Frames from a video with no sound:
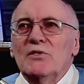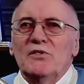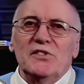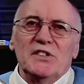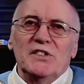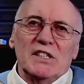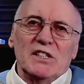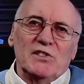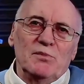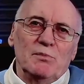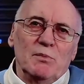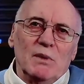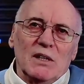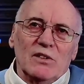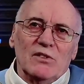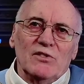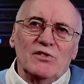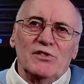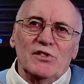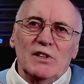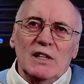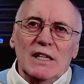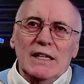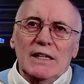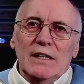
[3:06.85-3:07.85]
6 months
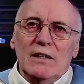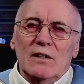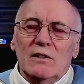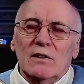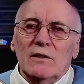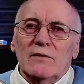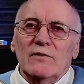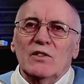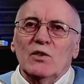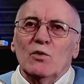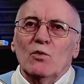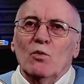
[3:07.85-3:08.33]
later of the